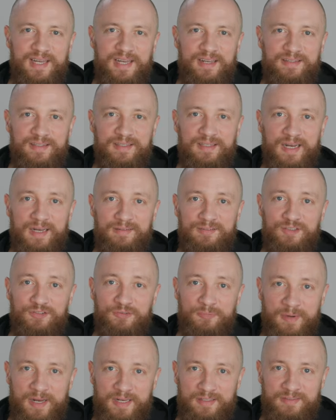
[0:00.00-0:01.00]
In the case of
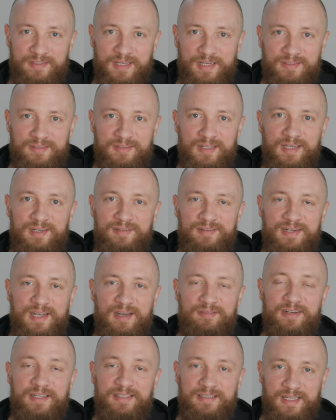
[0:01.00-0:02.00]
SpaceX, they even
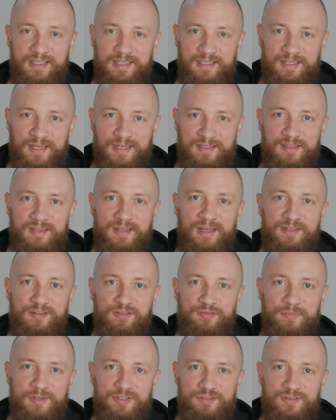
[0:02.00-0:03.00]
have a dedicated line
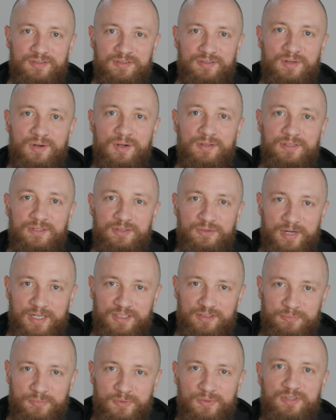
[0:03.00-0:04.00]
of missions called the
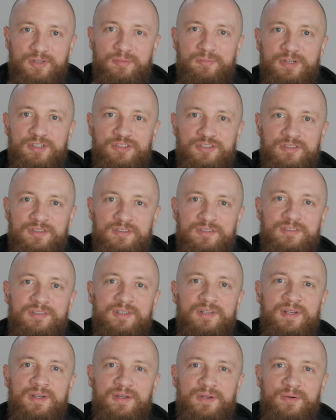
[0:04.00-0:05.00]
Transporter
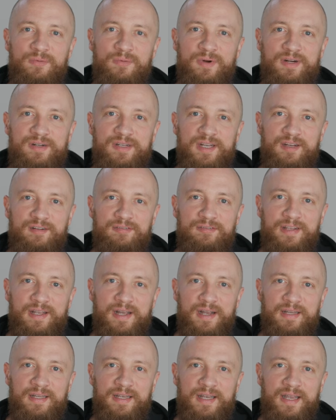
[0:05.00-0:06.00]
missions, where they
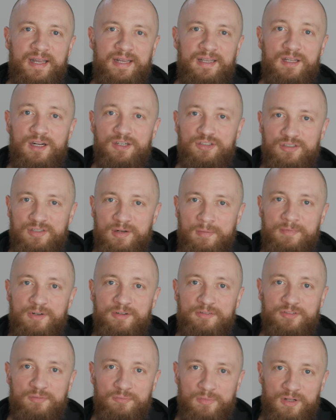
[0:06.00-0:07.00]
fly a large number
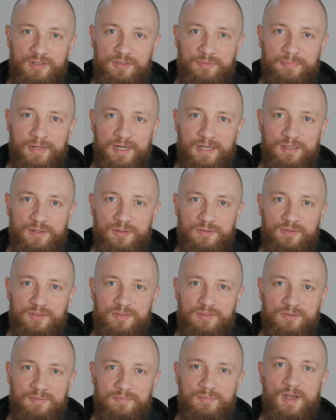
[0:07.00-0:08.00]
of smaller
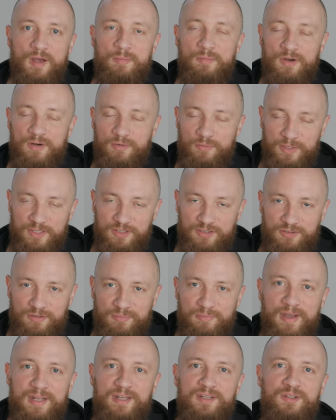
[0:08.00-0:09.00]
payloads, among
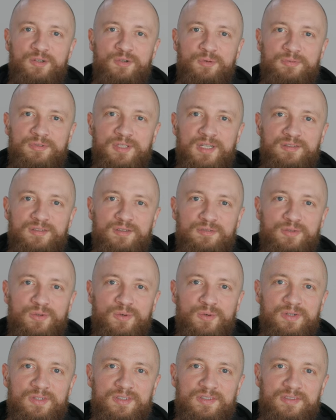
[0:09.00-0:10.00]
which many CubeSats, of
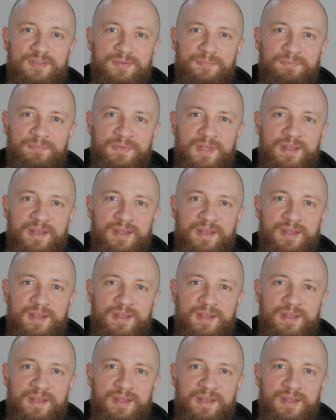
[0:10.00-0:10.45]
course.